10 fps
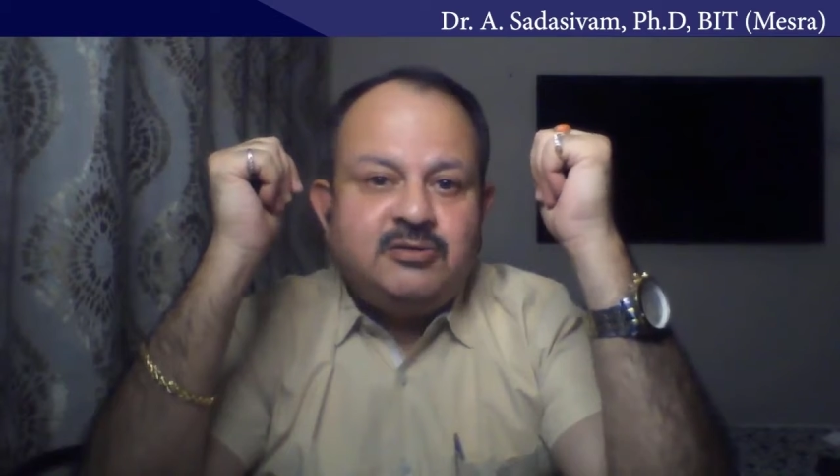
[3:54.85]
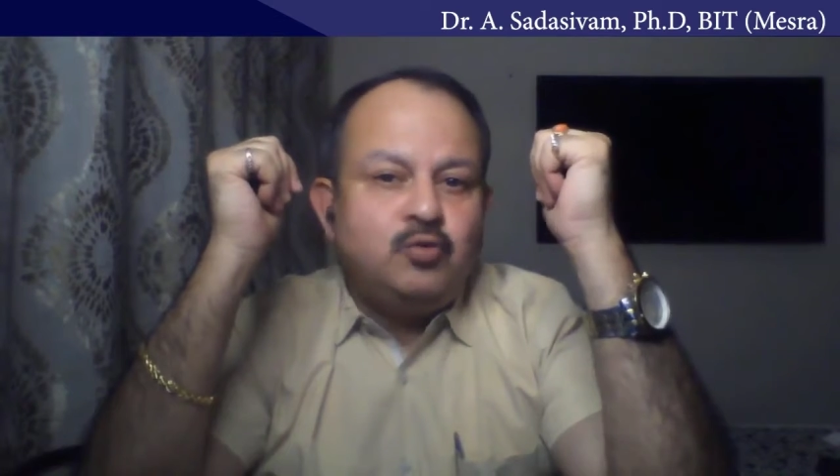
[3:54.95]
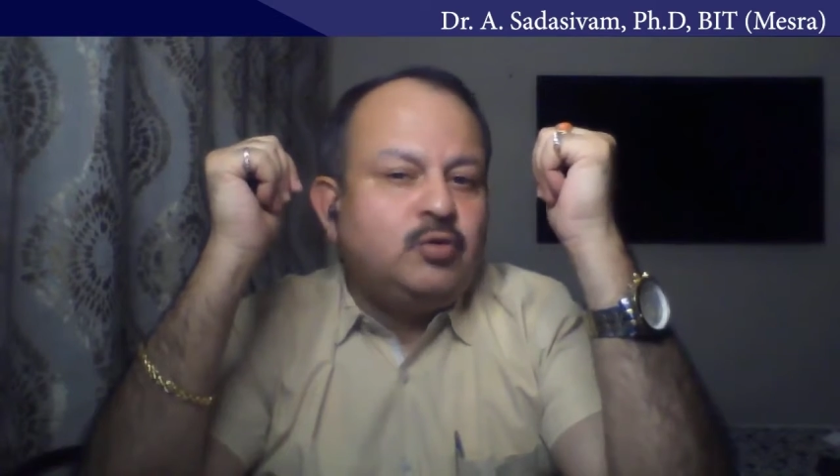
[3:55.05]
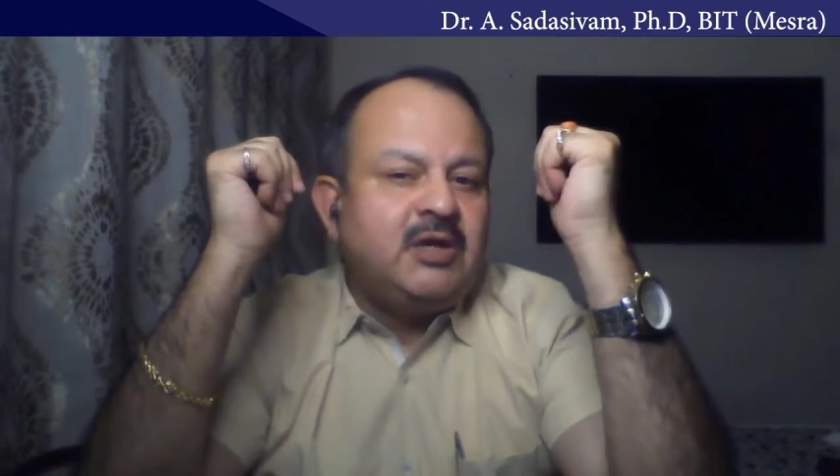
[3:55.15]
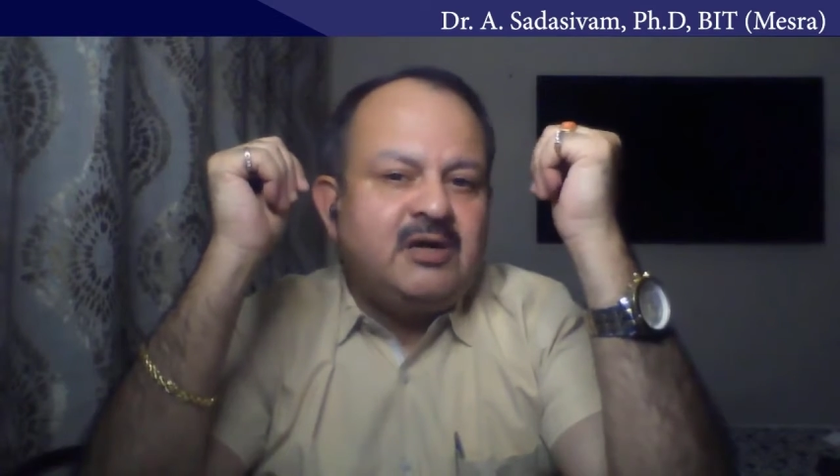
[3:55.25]

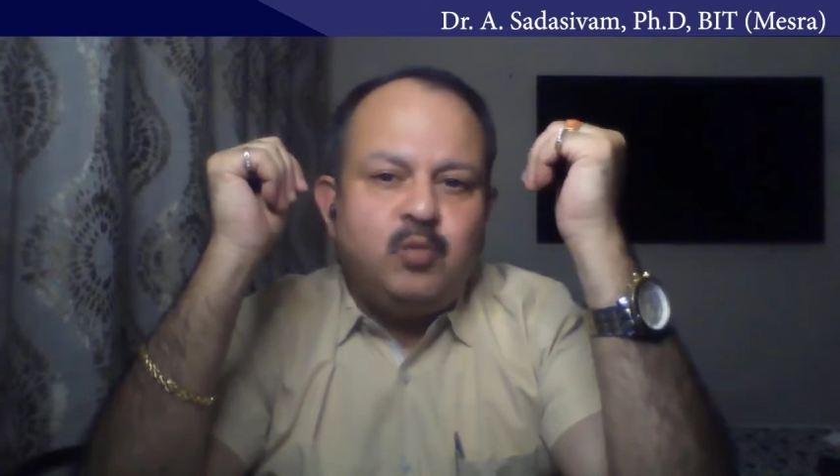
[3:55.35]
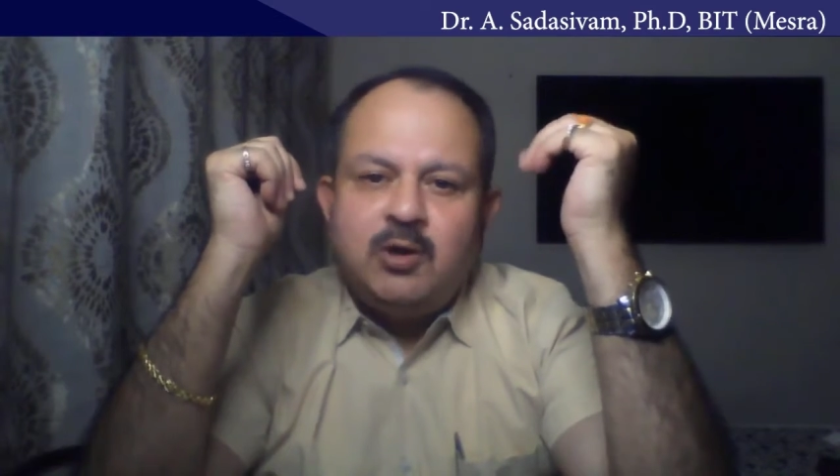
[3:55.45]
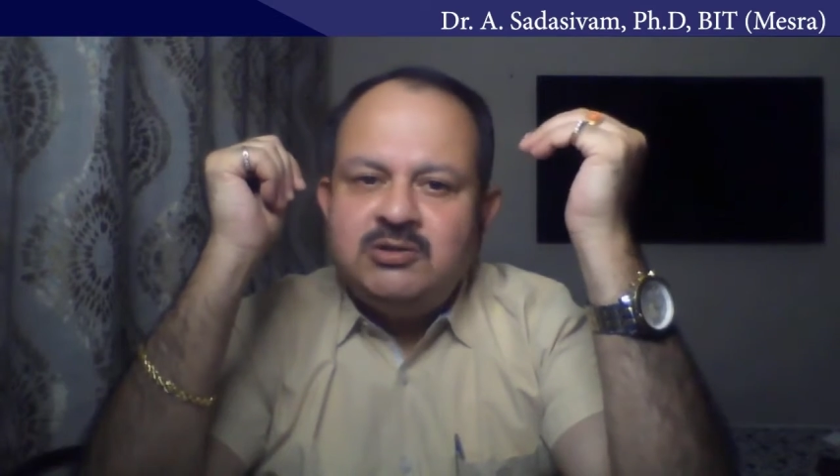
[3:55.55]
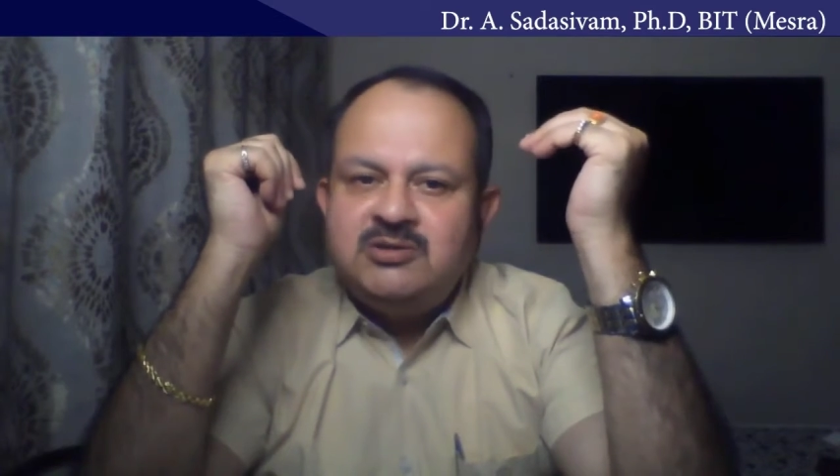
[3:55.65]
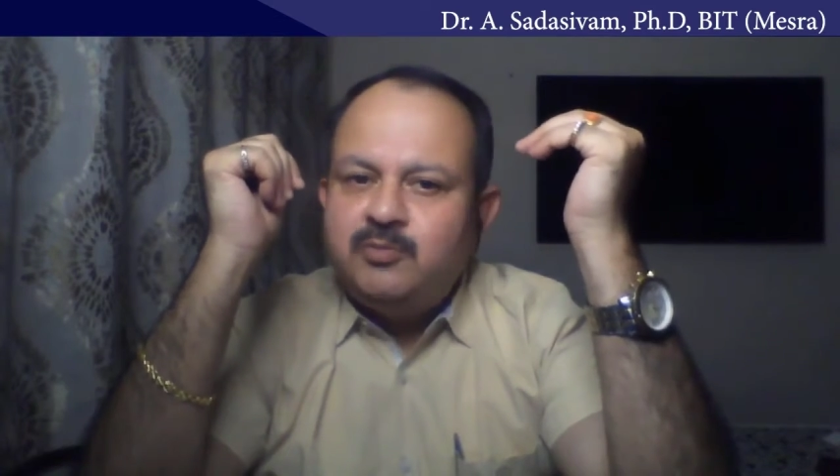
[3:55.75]
So that
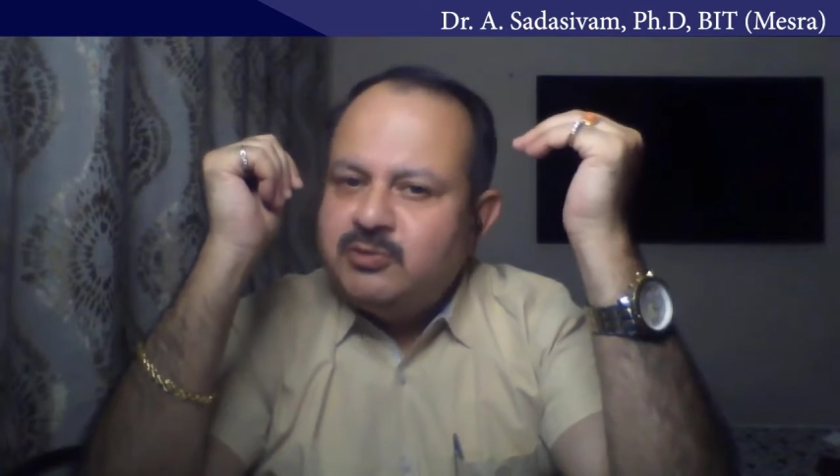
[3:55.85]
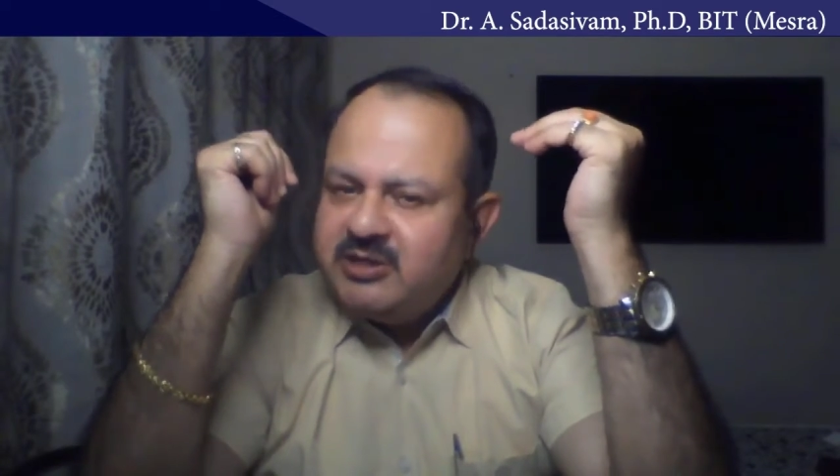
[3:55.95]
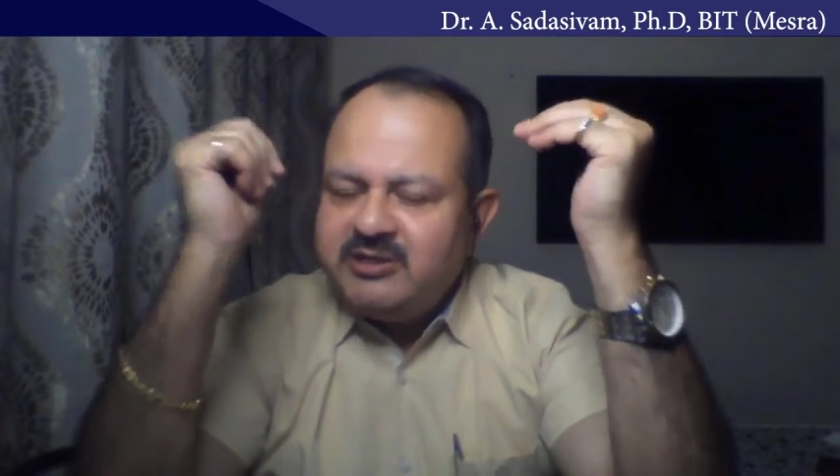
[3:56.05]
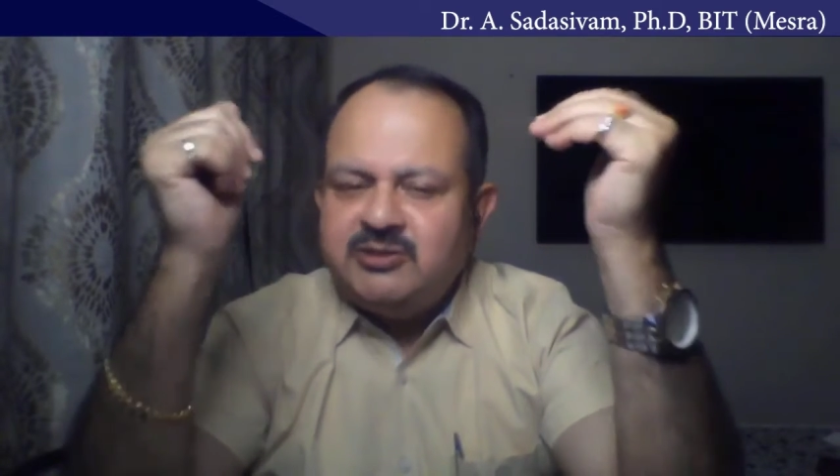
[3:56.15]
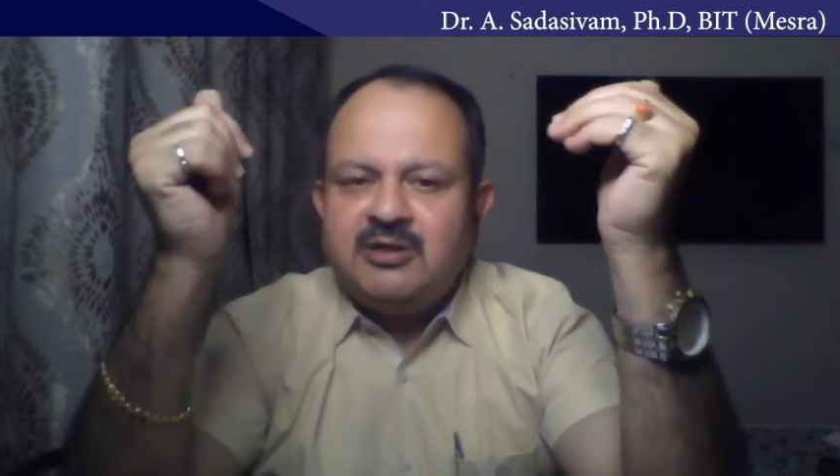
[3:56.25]
was the
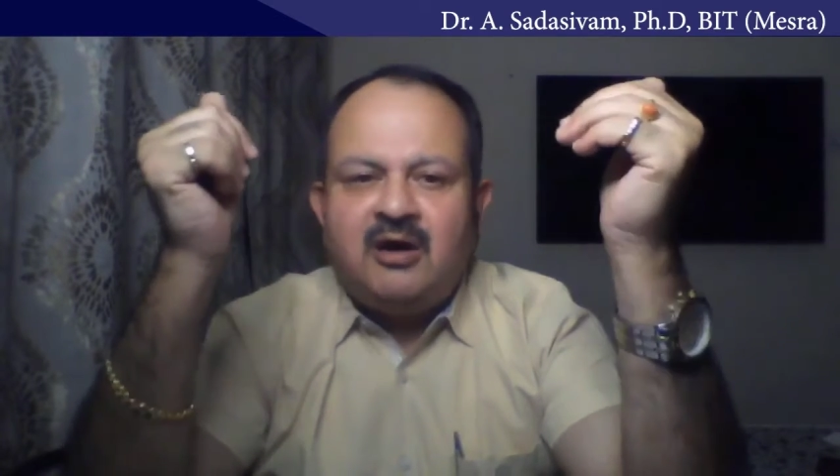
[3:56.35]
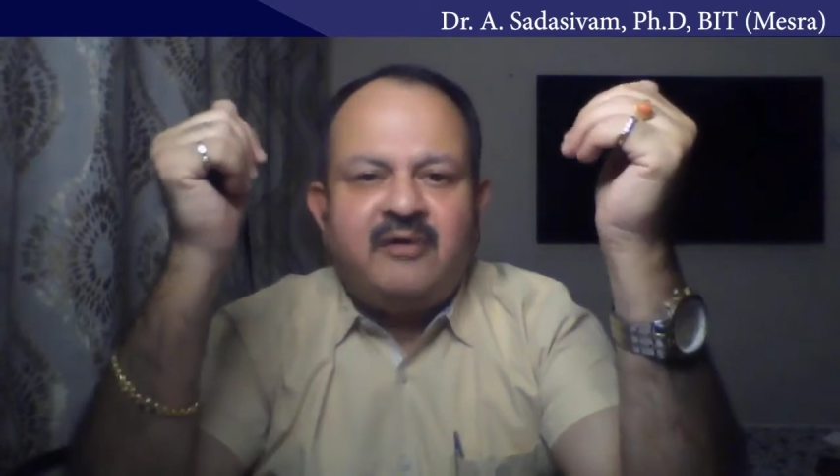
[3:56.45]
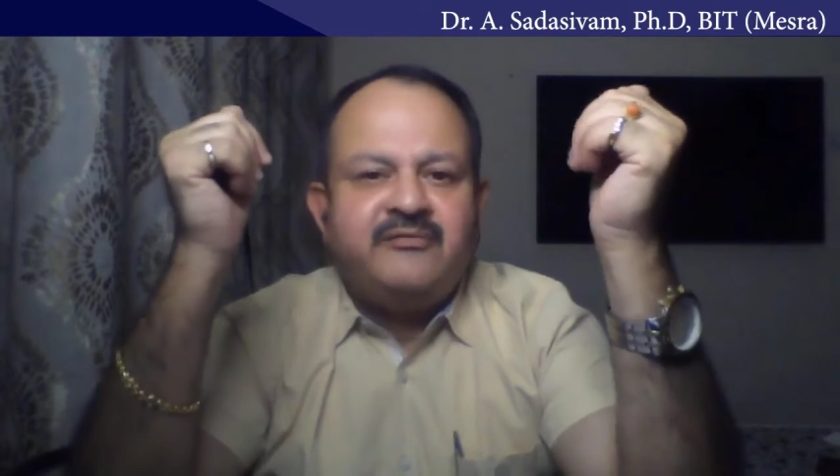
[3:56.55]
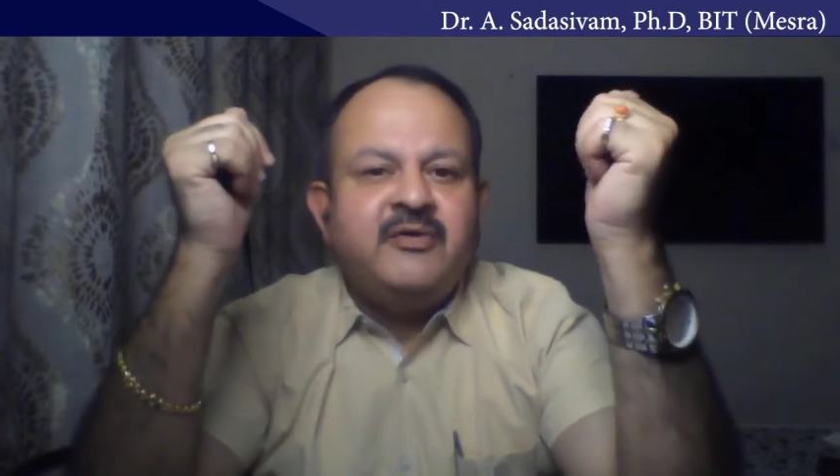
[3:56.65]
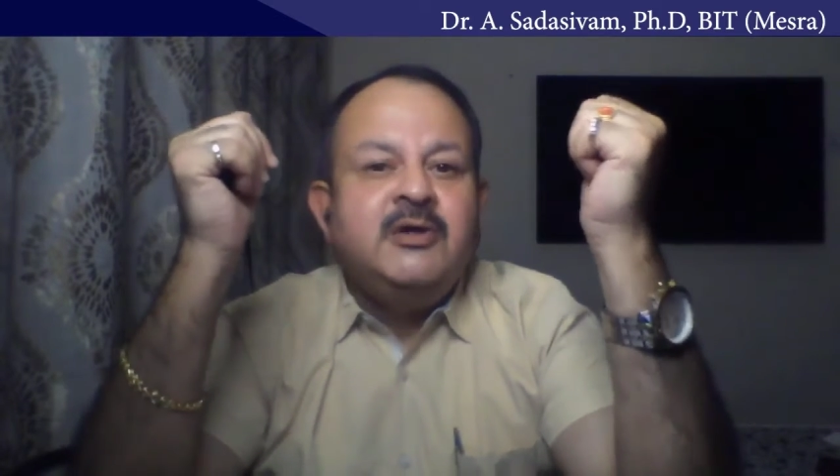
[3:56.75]
position
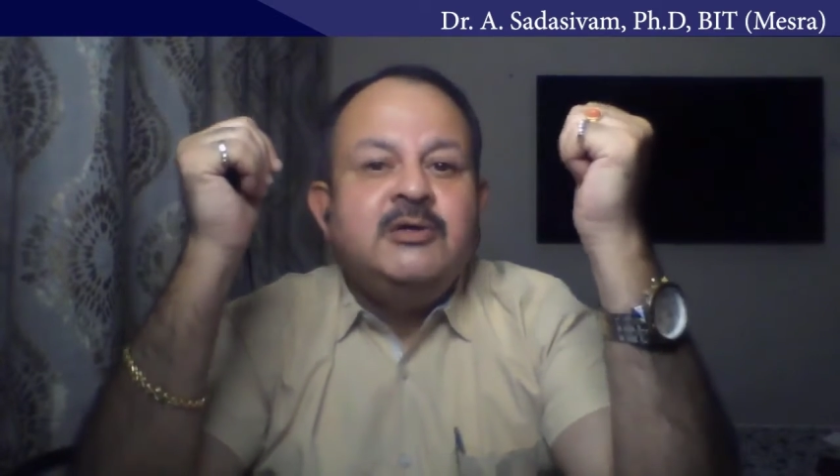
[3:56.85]
of